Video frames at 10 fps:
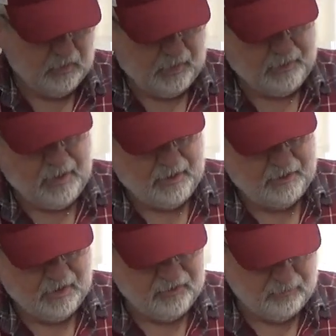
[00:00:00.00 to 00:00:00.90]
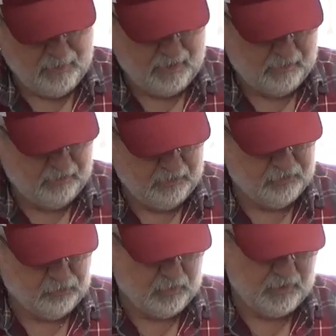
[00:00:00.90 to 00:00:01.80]
Again, it doesn't matter. You
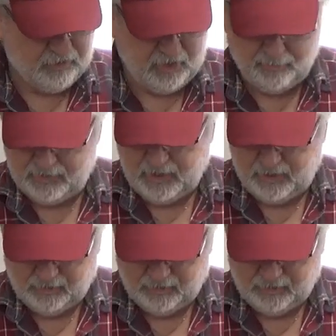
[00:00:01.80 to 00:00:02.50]
just want to jam it down